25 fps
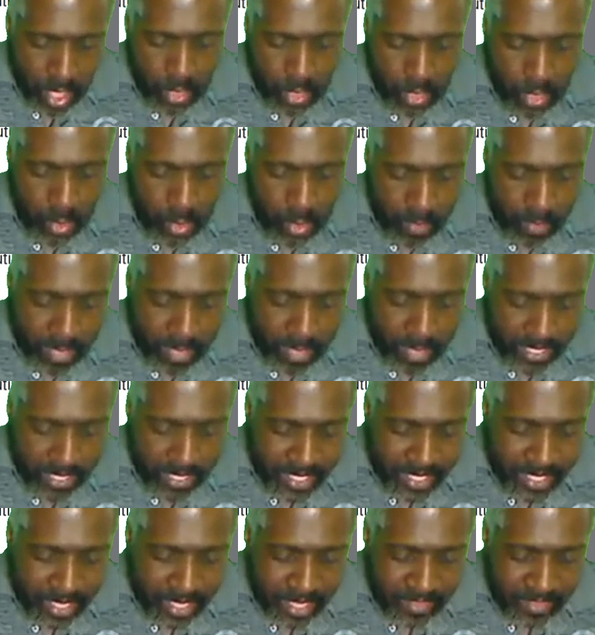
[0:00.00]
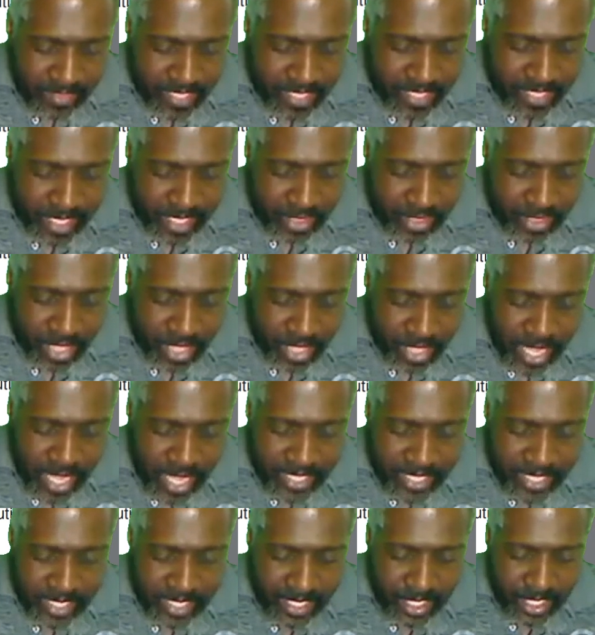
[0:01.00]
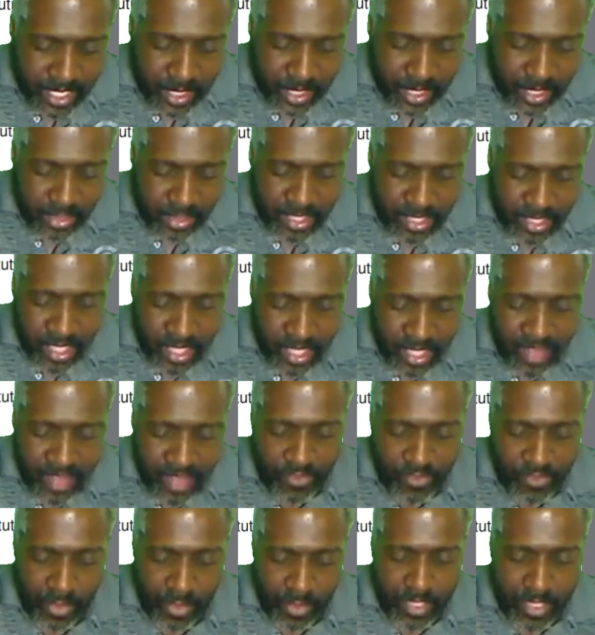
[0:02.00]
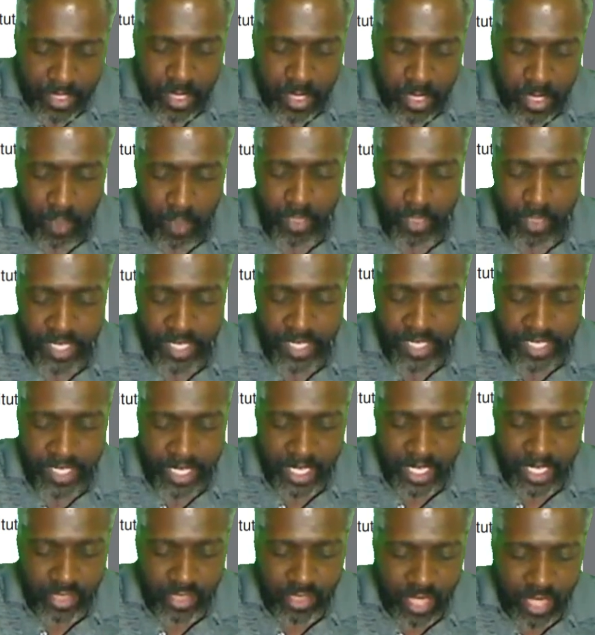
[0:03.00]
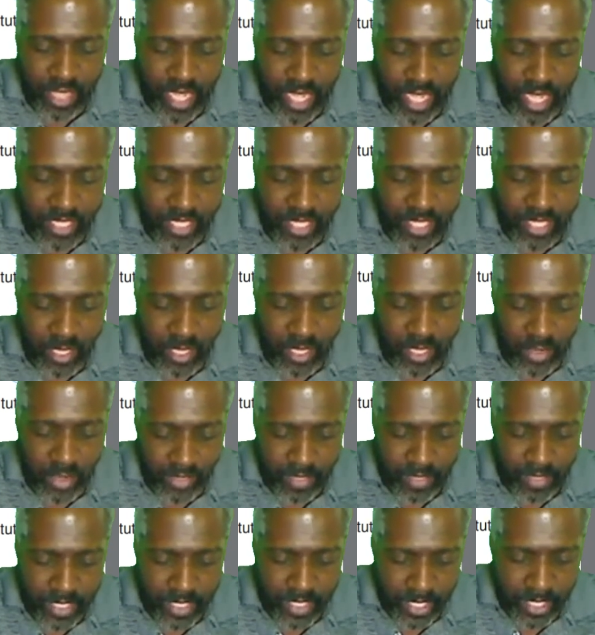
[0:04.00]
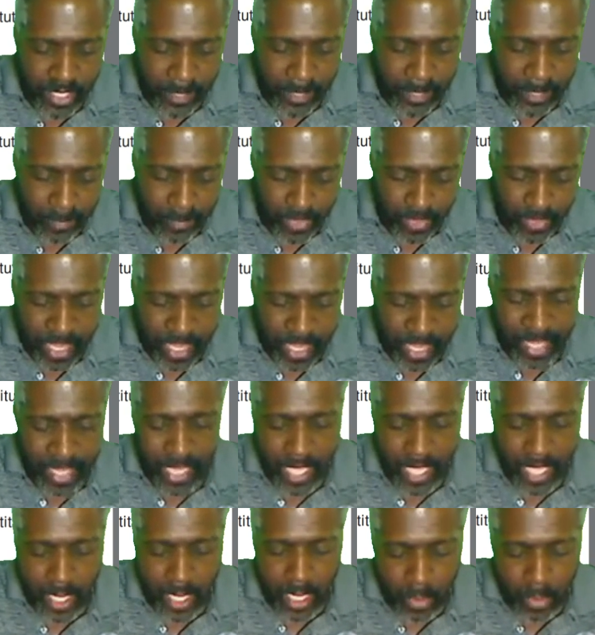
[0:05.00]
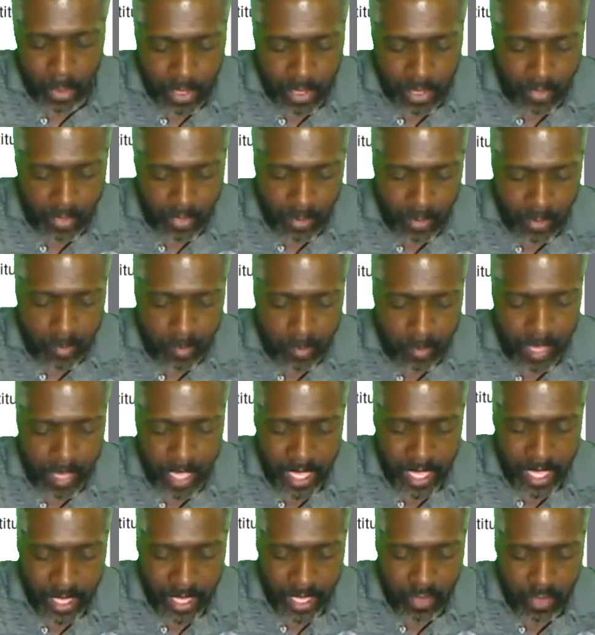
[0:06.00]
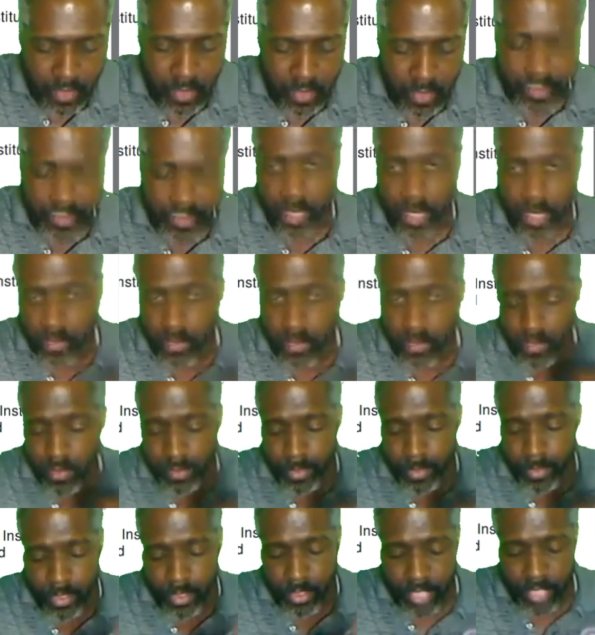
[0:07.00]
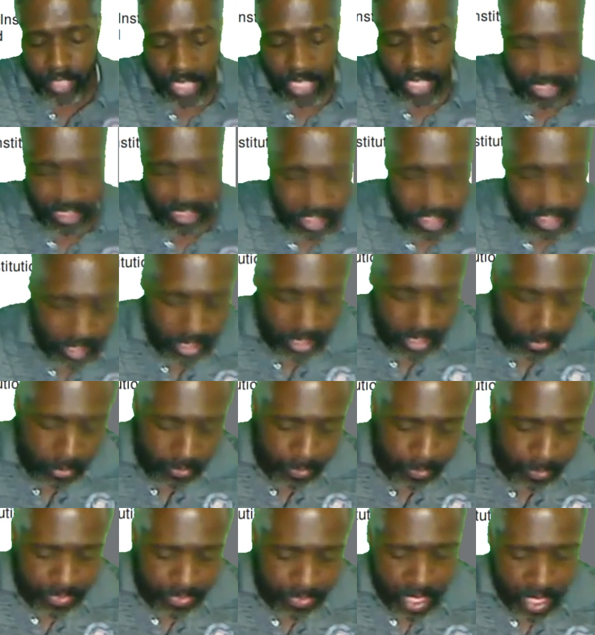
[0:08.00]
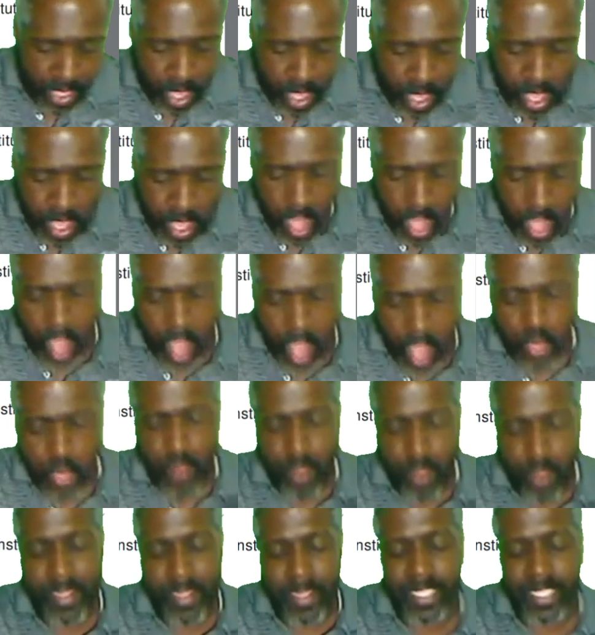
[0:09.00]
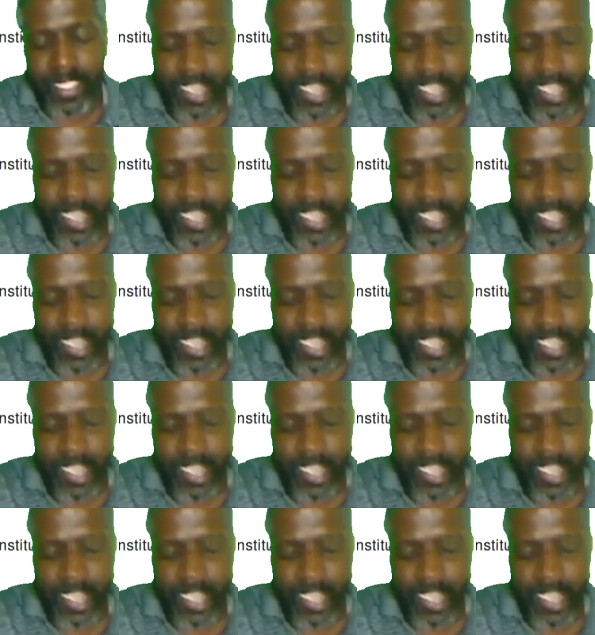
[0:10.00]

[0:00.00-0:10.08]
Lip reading: Coinbase gives centralized institutions influence over decentralized currency. That came to us from BCN Crypto. Crypto, shout out to you. Coinbase